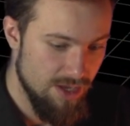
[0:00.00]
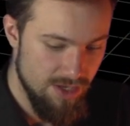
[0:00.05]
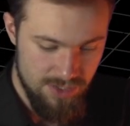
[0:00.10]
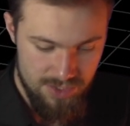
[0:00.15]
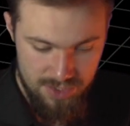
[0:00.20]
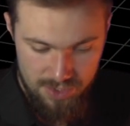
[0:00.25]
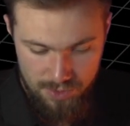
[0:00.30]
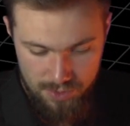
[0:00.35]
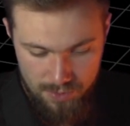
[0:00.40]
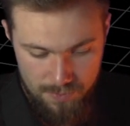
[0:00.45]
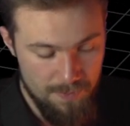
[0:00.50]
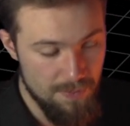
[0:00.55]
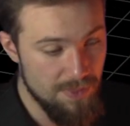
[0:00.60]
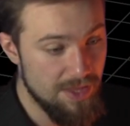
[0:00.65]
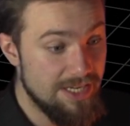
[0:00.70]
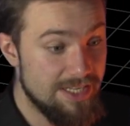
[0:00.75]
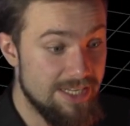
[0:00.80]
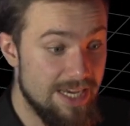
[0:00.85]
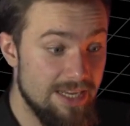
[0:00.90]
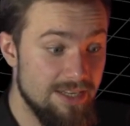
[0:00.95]
So
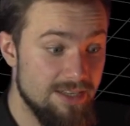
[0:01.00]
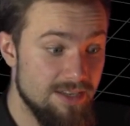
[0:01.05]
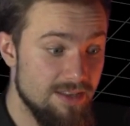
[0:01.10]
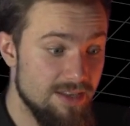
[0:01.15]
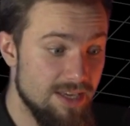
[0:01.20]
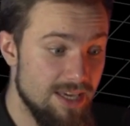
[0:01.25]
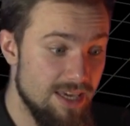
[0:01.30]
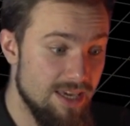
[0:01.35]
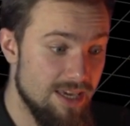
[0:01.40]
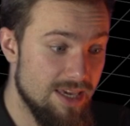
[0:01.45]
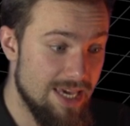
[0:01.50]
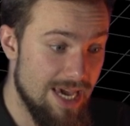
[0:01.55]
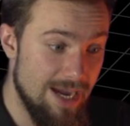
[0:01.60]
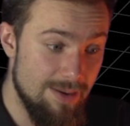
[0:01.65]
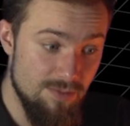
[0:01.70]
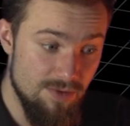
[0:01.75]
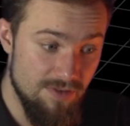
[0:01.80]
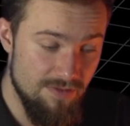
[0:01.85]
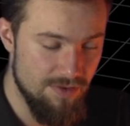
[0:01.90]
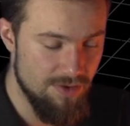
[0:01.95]
to enter the
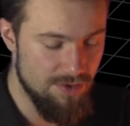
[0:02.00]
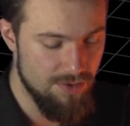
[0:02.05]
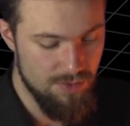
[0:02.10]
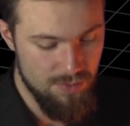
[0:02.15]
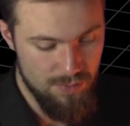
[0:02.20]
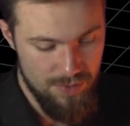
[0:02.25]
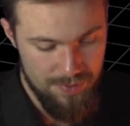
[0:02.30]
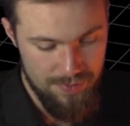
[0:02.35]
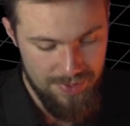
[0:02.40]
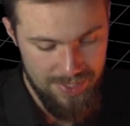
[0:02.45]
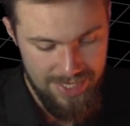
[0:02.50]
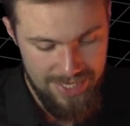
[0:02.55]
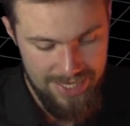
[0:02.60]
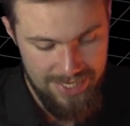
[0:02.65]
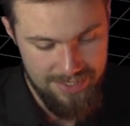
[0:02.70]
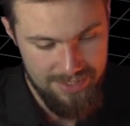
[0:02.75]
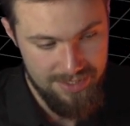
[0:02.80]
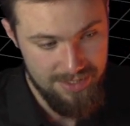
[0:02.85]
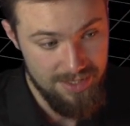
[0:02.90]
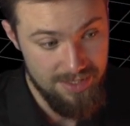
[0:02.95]
camera view, we will
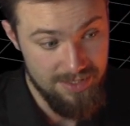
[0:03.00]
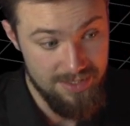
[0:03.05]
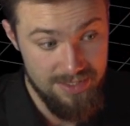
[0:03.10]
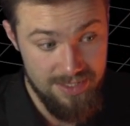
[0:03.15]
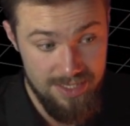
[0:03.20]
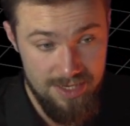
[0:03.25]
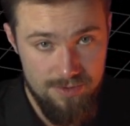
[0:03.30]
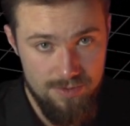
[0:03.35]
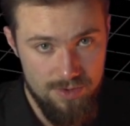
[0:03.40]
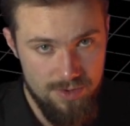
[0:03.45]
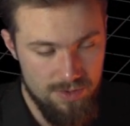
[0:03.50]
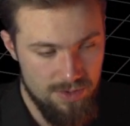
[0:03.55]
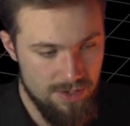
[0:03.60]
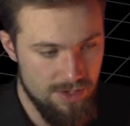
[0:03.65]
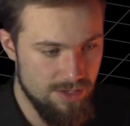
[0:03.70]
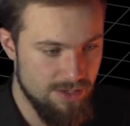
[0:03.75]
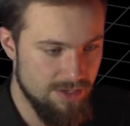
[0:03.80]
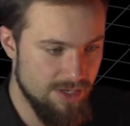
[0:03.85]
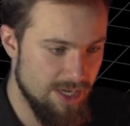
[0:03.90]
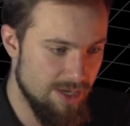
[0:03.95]
hit 0
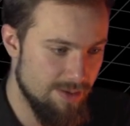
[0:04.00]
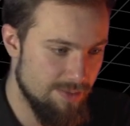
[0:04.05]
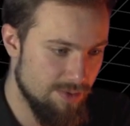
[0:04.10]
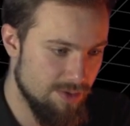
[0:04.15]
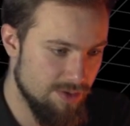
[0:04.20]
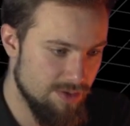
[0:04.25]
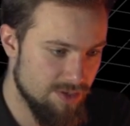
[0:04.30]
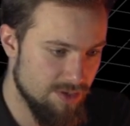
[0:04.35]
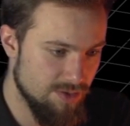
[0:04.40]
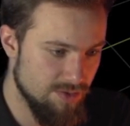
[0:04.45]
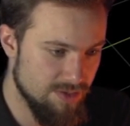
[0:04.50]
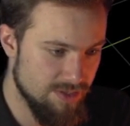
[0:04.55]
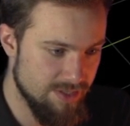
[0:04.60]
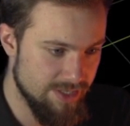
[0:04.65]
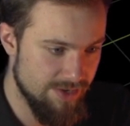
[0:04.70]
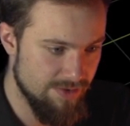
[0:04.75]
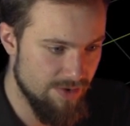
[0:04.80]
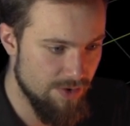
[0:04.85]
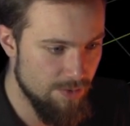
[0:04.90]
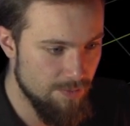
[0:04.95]
on our keyboard, so
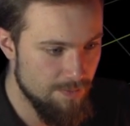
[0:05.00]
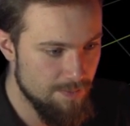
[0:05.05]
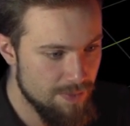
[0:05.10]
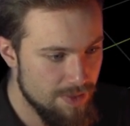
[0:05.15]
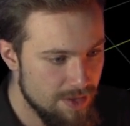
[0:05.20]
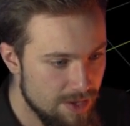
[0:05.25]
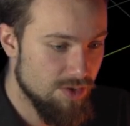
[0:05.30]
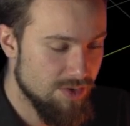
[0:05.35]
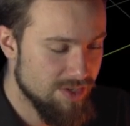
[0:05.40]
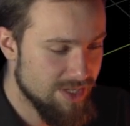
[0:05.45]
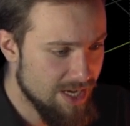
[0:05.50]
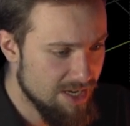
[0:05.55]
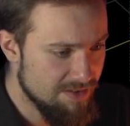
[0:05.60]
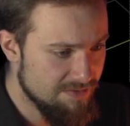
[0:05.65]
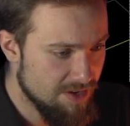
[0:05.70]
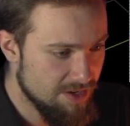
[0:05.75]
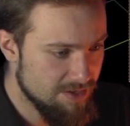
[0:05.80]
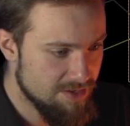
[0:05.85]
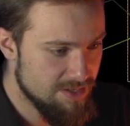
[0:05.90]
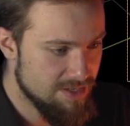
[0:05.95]
0. So it's kind
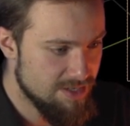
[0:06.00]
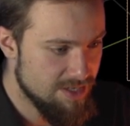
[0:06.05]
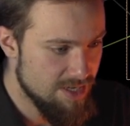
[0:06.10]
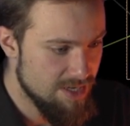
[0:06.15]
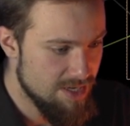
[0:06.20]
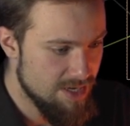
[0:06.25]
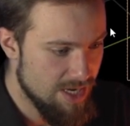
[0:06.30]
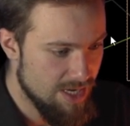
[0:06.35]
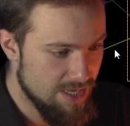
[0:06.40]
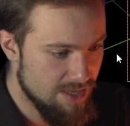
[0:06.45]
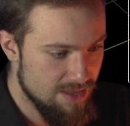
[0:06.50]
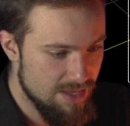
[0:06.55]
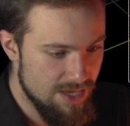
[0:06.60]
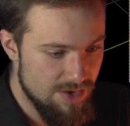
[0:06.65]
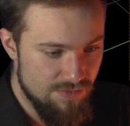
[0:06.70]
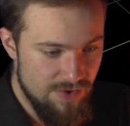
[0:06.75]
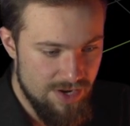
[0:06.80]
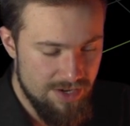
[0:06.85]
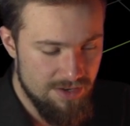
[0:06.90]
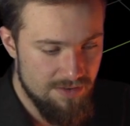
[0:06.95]
of hard to see in
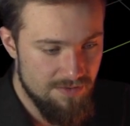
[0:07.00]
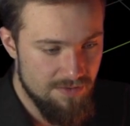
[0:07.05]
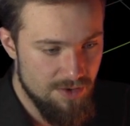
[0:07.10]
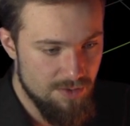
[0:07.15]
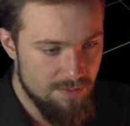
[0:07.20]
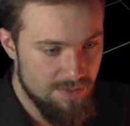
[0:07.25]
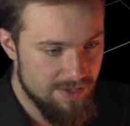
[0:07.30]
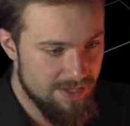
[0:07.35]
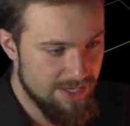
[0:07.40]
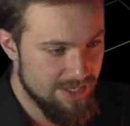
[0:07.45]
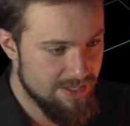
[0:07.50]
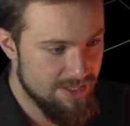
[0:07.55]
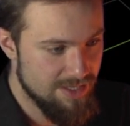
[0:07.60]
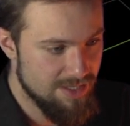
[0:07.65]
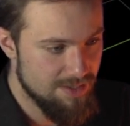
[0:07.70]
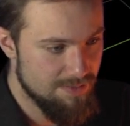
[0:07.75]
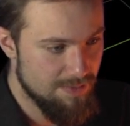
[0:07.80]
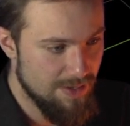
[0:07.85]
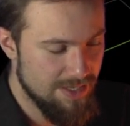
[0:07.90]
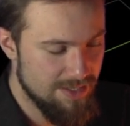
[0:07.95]
the rendered view, but this
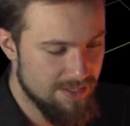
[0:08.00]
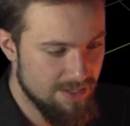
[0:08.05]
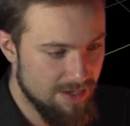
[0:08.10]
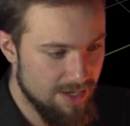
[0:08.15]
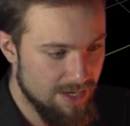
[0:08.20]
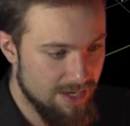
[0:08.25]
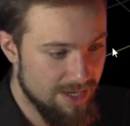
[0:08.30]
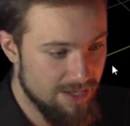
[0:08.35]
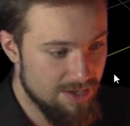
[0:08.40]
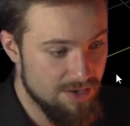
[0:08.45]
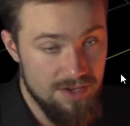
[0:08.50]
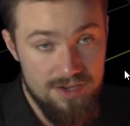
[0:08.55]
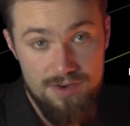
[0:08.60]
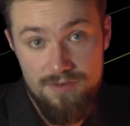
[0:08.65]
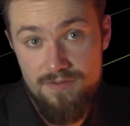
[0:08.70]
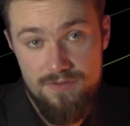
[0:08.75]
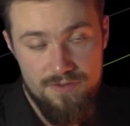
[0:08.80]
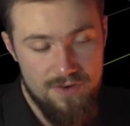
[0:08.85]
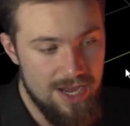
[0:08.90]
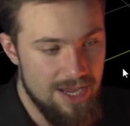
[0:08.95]
is basically like
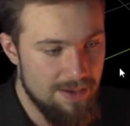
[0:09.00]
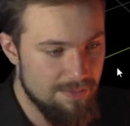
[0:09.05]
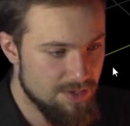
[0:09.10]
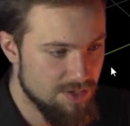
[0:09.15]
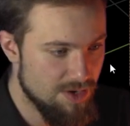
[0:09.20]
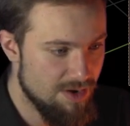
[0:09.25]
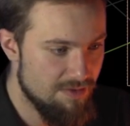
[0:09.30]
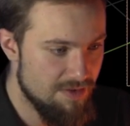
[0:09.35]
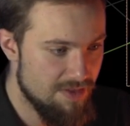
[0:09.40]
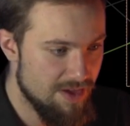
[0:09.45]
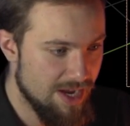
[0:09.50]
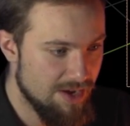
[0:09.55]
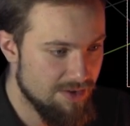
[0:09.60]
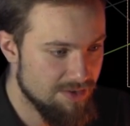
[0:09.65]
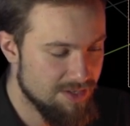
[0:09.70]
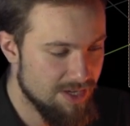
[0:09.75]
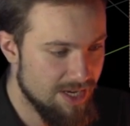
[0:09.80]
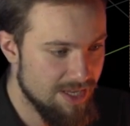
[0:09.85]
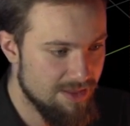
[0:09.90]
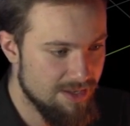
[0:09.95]
your frame, so everything
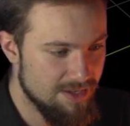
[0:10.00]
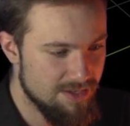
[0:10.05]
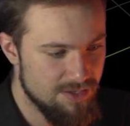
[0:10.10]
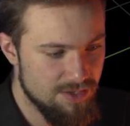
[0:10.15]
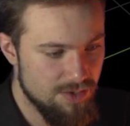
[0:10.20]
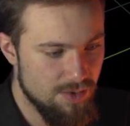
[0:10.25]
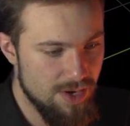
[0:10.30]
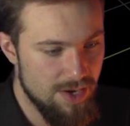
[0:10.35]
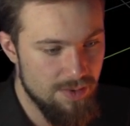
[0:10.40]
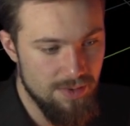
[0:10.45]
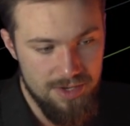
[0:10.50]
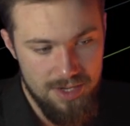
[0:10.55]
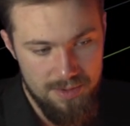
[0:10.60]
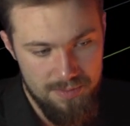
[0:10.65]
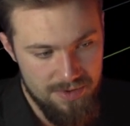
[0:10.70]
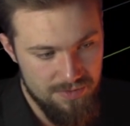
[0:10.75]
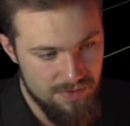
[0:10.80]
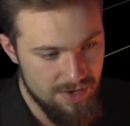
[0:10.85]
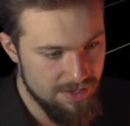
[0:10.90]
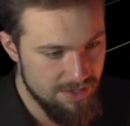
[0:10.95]
outside this square will
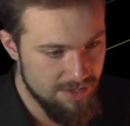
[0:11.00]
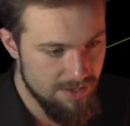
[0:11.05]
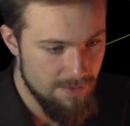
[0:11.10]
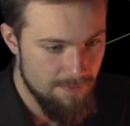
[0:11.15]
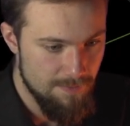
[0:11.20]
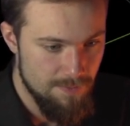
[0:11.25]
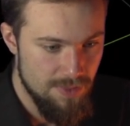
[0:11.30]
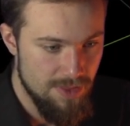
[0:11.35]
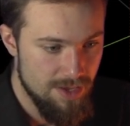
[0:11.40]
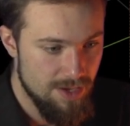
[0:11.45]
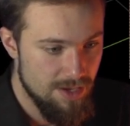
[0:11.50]
not be rendered.